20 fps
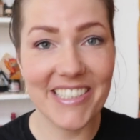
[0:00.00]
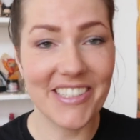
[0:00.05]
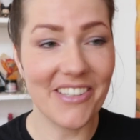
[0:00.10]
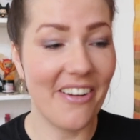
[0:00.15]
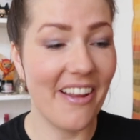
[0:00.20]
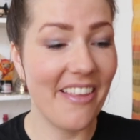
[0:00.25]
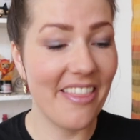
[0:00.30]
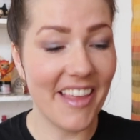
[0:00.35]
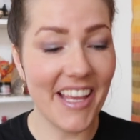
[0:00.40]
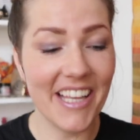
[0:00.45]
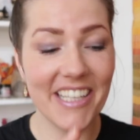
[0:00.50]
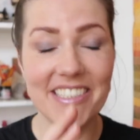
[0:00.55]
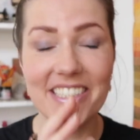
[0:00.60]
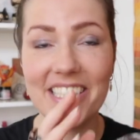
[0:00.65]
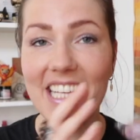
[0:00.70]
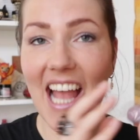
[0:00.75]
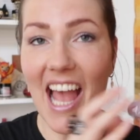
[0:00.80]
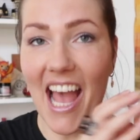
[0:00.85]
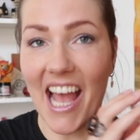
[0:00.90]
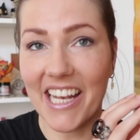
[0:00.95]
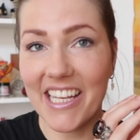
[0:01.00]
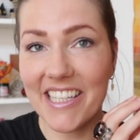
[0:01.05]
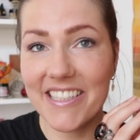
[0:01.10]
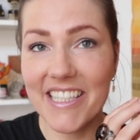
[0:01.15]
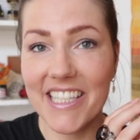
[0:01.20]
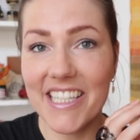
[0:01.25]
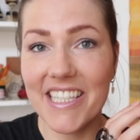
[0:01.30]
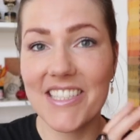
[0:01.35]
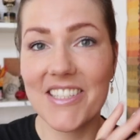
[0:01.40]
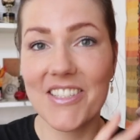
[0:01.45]
So I think she added
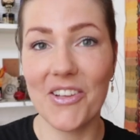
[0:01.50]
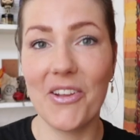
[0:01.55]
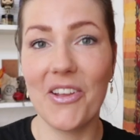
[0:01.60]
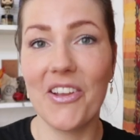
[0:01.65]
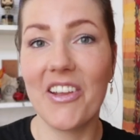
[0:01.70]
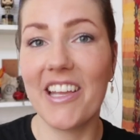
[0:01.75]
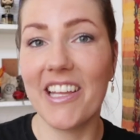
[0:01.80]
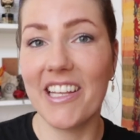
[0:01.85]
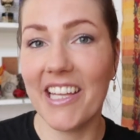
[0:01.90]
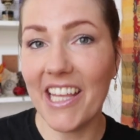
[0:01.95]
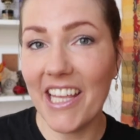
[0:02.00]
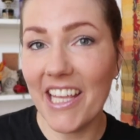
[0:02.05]
these so you can